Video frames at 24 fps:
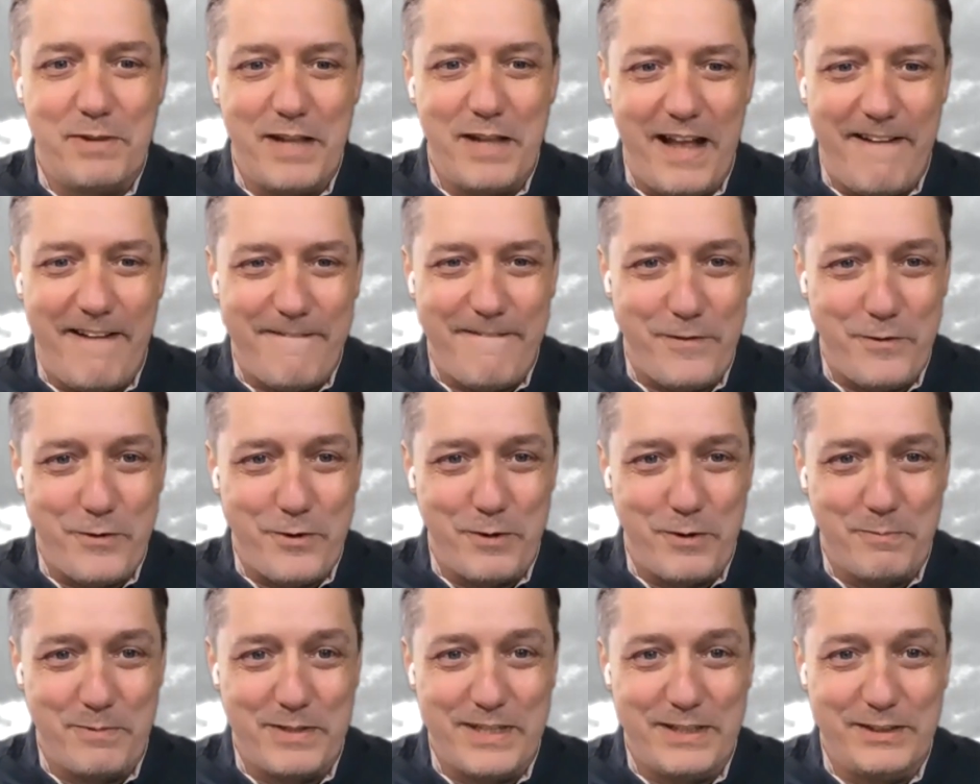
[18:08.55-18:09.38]

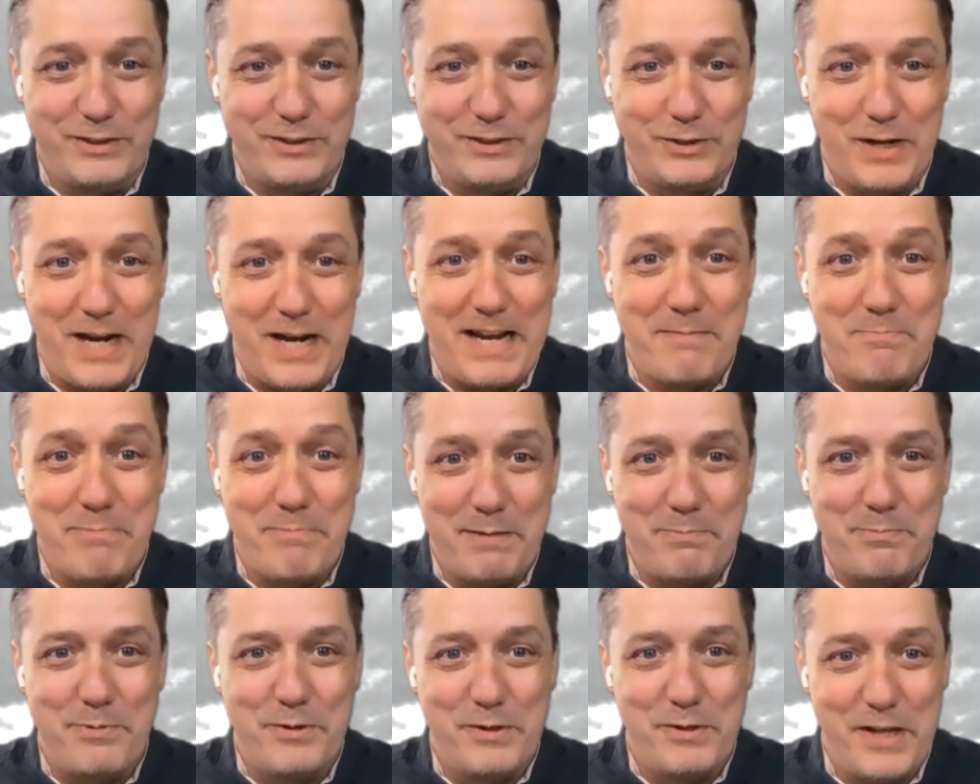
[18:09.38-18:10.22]
platform to train
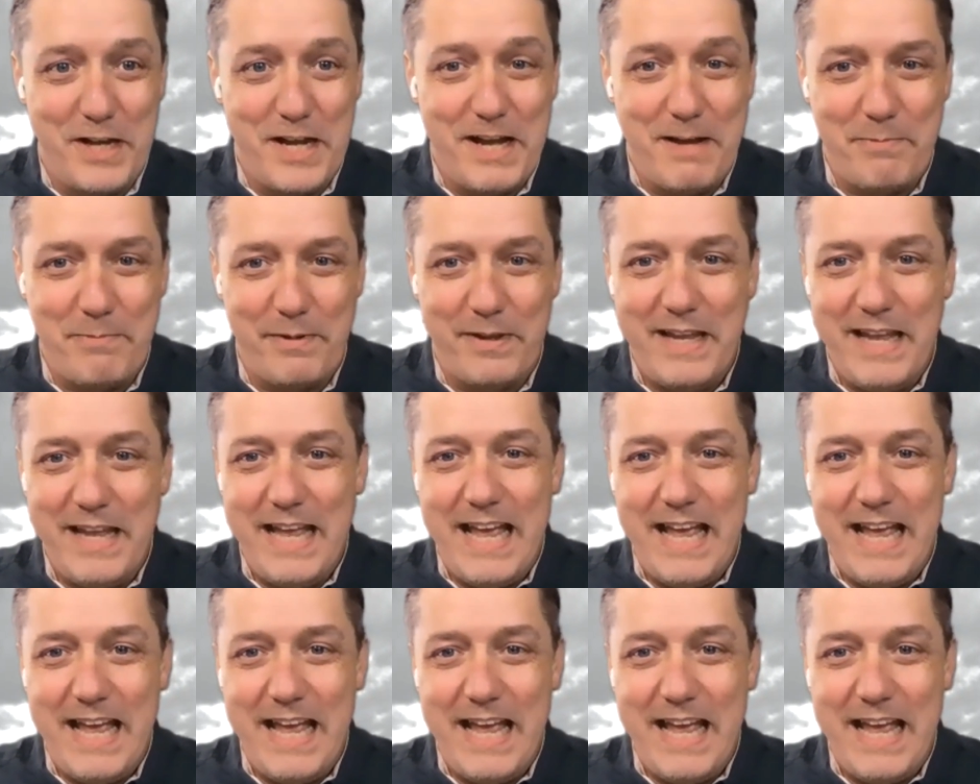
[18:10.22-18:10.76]
people up,